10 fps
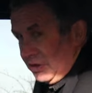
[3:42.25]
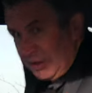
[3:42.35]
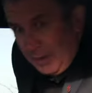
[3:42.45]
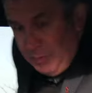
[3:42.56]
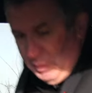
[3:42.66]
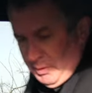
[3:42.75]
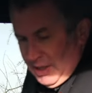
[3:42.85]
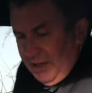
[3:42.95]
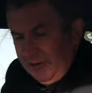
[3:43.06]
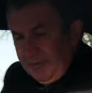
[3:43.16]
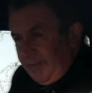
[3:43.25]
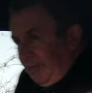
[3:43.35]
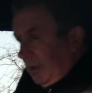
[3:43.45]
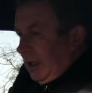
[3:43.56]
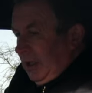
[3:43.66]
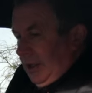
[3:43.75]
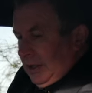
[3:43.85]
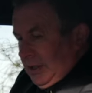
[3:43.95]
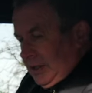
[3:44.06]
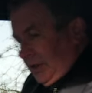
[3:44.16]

step up there. It's